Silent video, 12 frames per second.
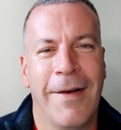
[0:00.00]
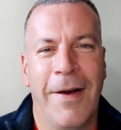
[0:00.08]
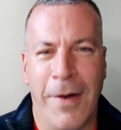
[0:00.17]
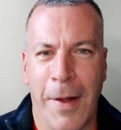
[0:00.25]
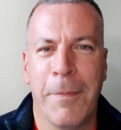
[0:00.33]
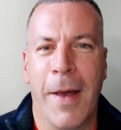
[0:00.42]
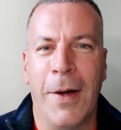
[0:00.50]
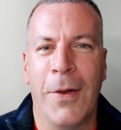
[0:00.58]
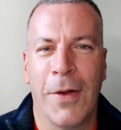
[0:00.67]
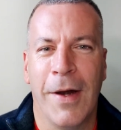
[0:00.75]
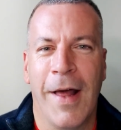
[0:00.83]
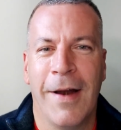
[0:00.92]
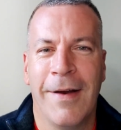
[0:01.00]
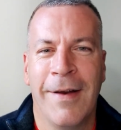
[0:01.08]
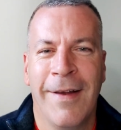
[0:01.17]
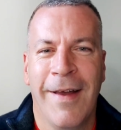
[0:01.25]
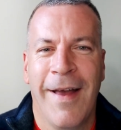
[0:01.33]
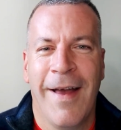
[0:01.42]
are not bad looking either.
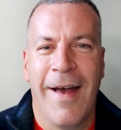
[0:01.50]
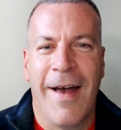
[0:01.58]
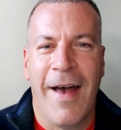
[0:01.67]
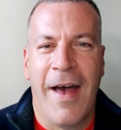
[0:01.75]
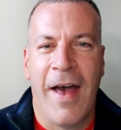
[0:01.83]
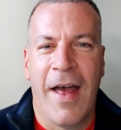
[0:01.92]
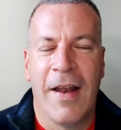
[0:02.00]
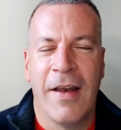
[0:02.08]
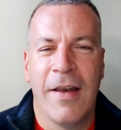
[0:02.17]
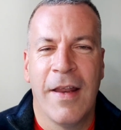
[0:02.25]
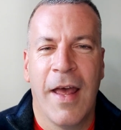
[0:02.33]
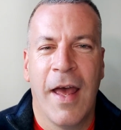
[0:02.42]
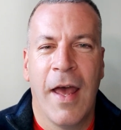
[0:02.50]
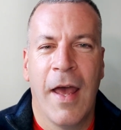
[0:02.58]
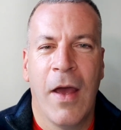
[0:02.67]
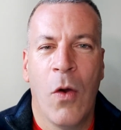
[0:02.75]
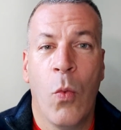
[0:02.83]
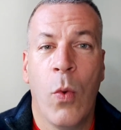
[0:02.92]
And
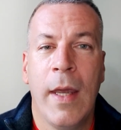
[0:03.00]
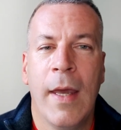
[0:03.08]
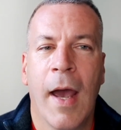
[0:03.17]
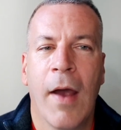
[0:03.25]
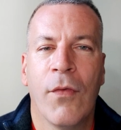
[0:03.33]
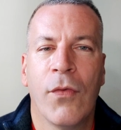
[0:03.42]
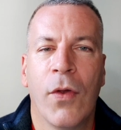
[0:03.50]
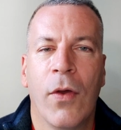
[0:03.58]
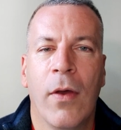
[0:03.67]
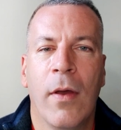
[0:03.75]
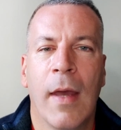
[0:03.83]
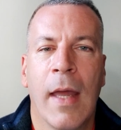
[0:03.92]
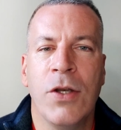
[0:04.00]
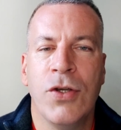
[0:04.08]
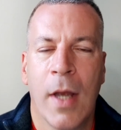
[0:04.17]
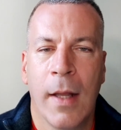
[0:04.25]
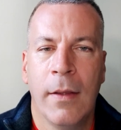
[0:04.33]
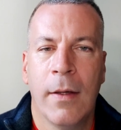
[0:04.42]
we have to
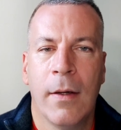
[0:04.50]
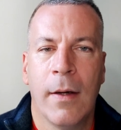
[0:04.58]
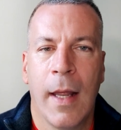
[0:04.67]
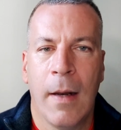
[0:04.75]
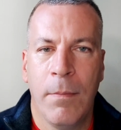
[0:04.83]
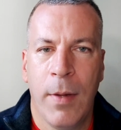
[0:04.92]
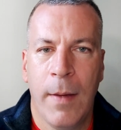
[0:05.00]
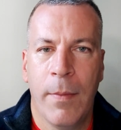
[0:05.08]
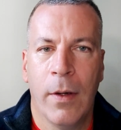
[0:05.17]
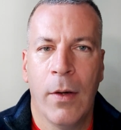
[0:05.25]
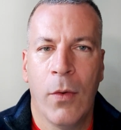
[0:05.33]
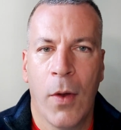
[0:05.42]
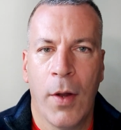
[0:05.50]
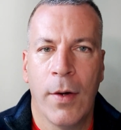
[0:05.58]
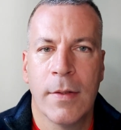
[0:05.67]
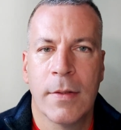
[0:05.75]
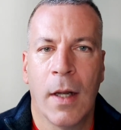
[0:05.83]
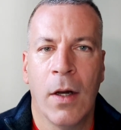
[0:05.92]
engender in people around
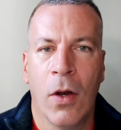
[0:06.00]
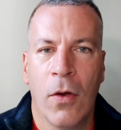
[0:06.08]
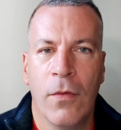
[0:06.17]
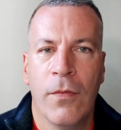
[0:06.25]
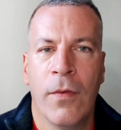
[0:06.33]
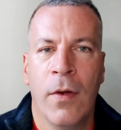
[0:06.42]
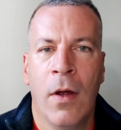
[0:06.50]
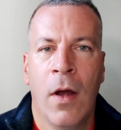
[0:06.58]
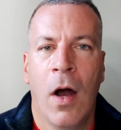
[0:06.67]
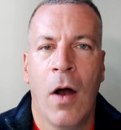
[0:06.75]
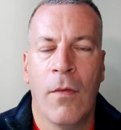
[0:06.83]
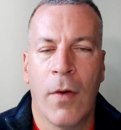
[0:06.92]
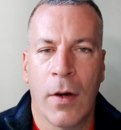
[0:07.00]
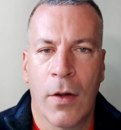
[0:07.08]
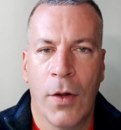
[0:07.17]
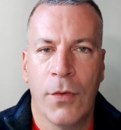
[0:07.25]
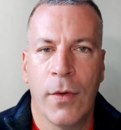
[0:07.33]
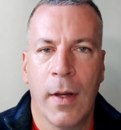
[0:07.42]
us a love of our
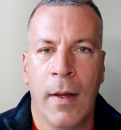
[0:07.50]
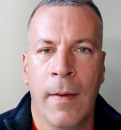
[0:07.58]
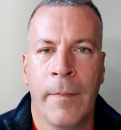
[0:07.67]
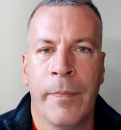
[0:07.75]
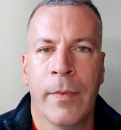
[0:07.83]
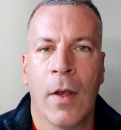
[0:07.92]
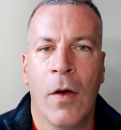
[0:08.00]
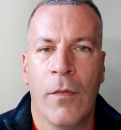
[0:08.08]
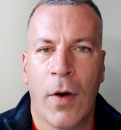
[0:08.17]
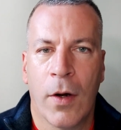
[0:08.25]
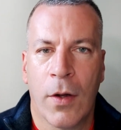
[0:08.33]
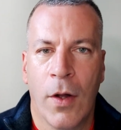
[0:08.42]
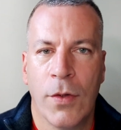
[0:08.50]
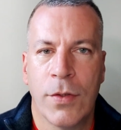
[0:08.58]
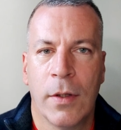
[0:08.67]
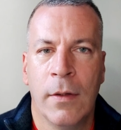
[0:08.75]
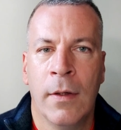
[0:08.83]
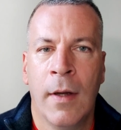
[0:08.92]
country, of our
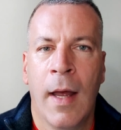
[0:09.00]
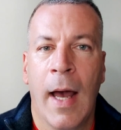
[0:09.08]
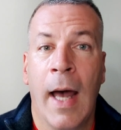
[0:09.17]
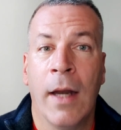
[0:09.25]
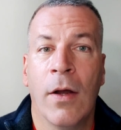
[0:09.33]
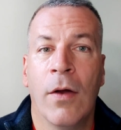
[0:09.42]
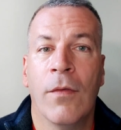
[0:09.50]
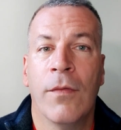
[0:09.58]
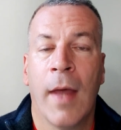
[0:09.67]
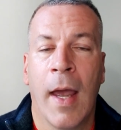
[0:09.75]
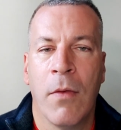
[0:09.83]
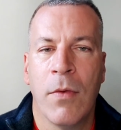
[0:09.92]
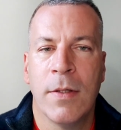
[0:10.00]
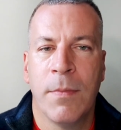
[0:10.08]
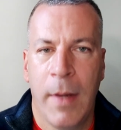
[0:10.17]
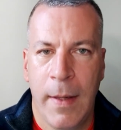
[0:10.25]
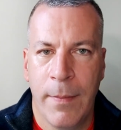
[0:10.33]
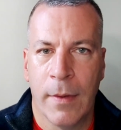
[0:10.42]
culture, and of the Irish
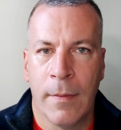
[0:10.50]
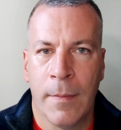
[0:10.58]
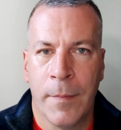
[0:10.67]
people.